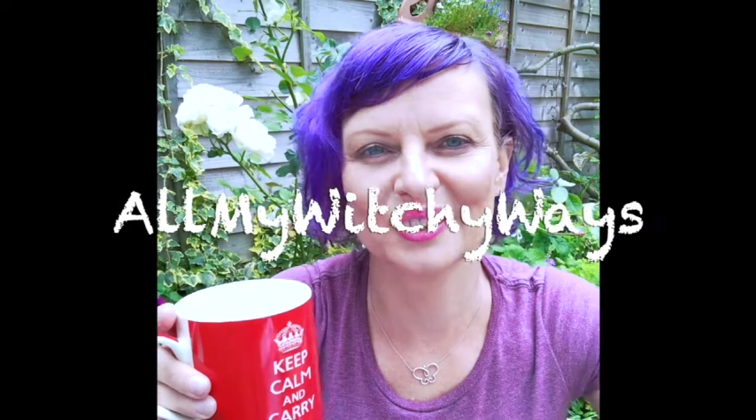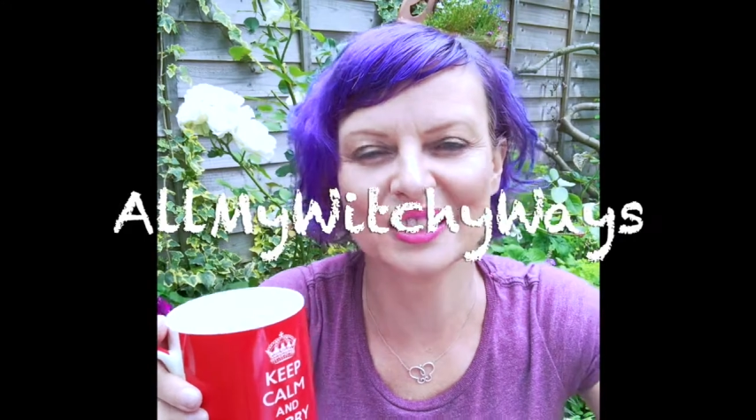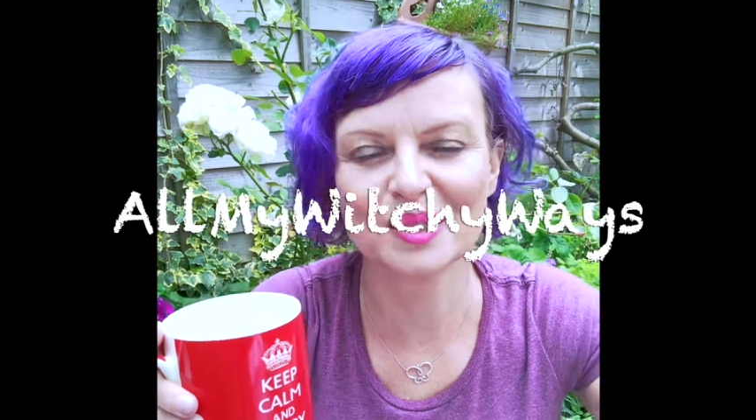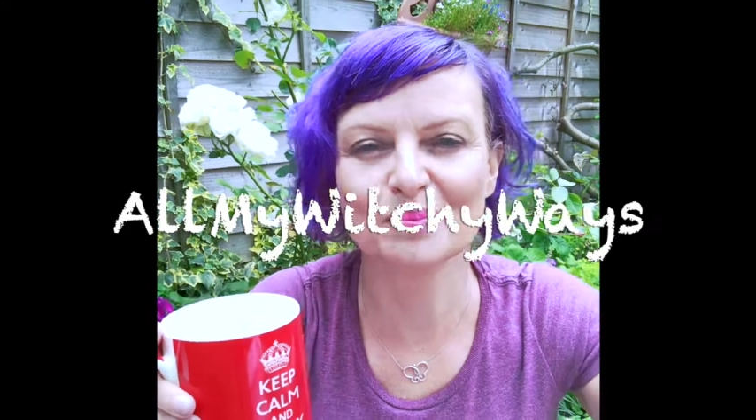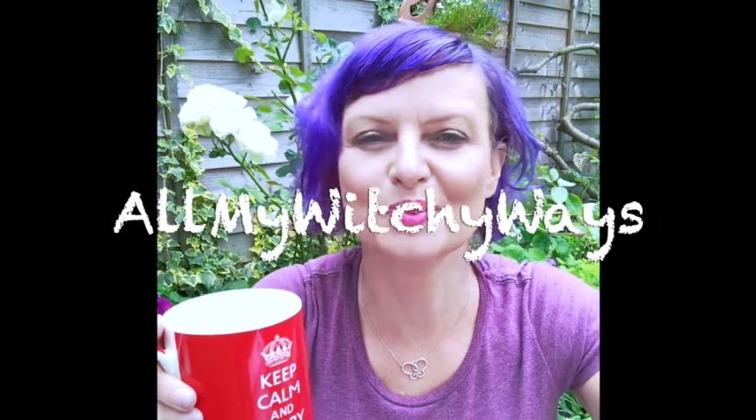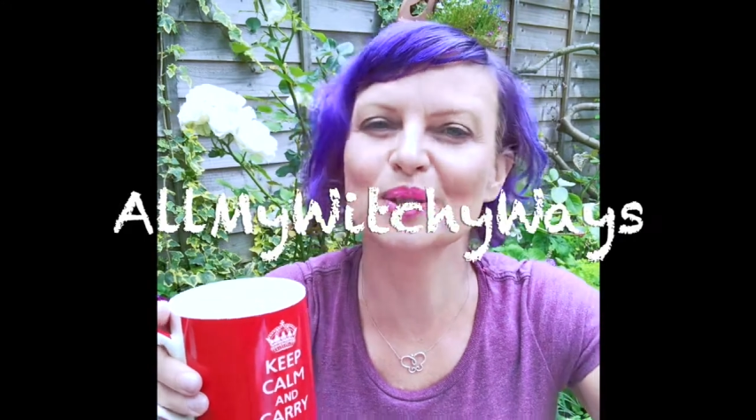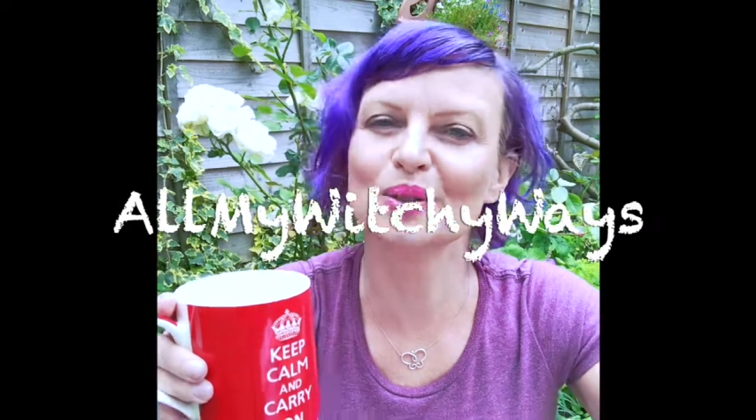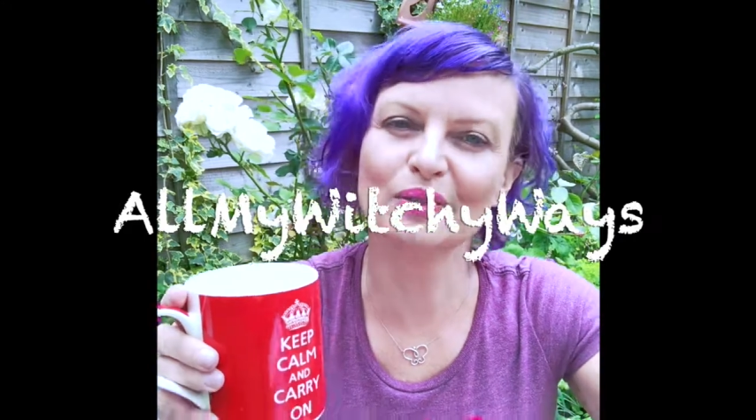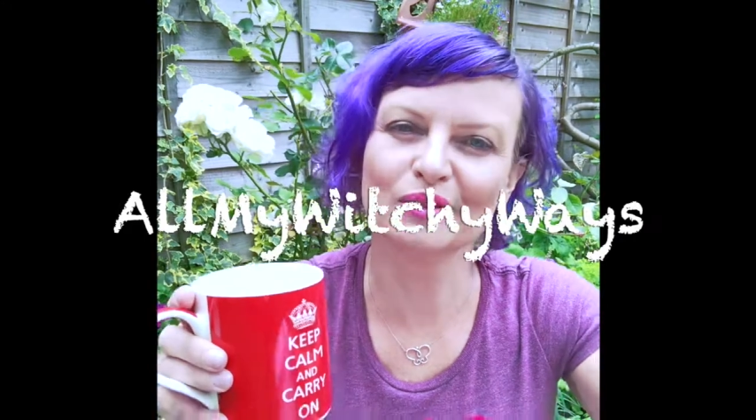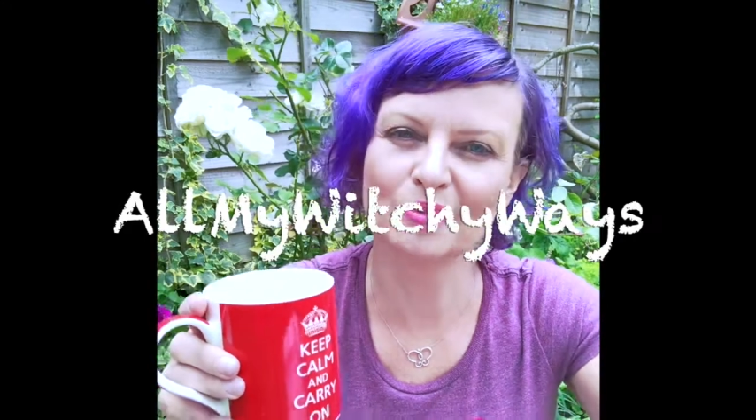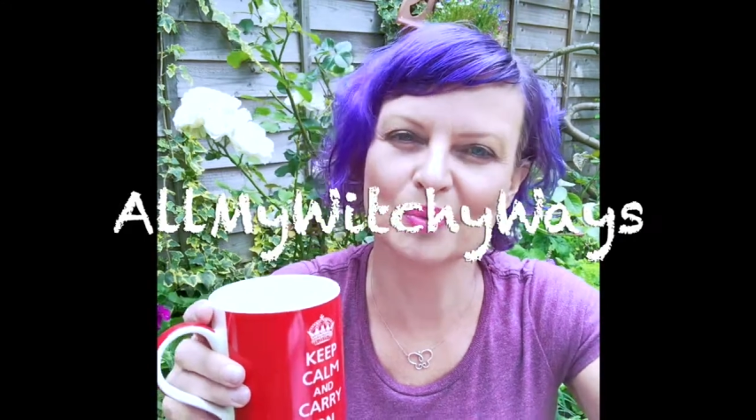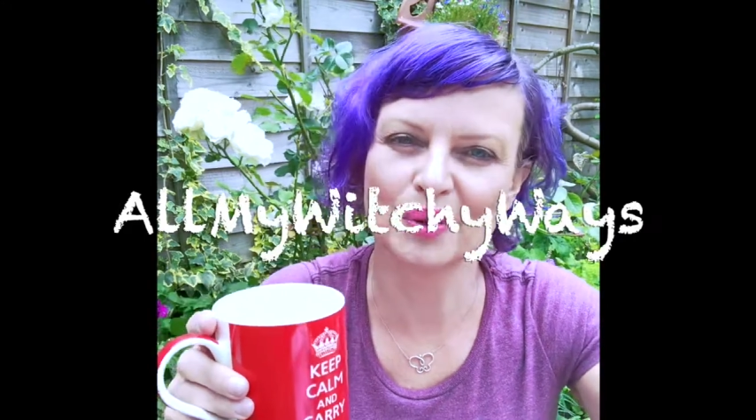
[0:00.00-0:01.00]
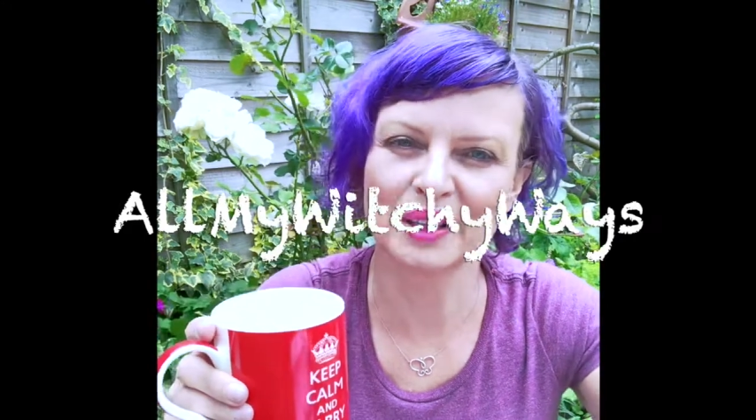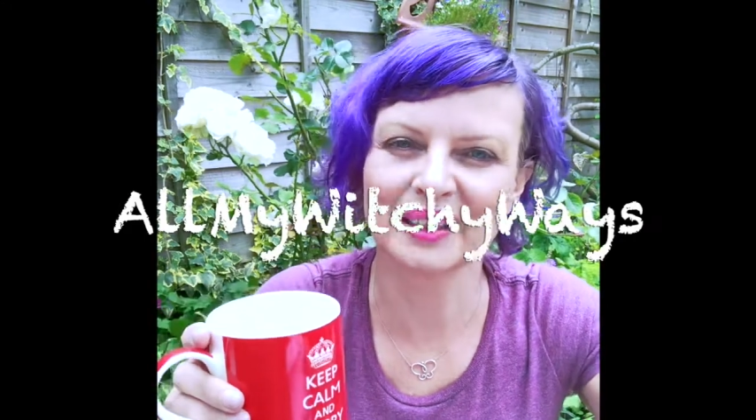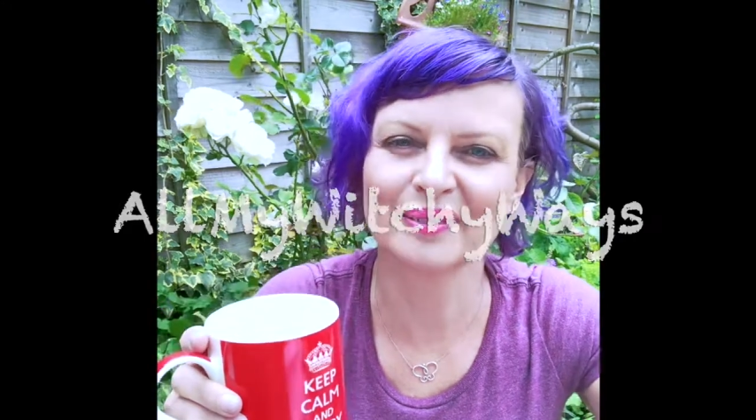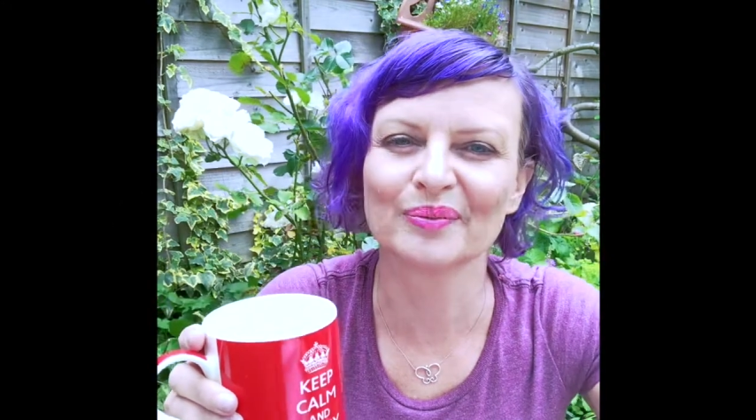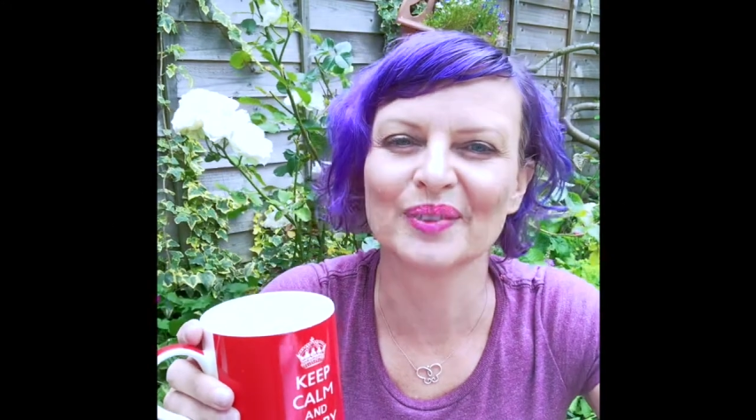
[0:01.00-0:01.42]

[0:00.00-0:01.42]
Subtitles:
this beautiful morning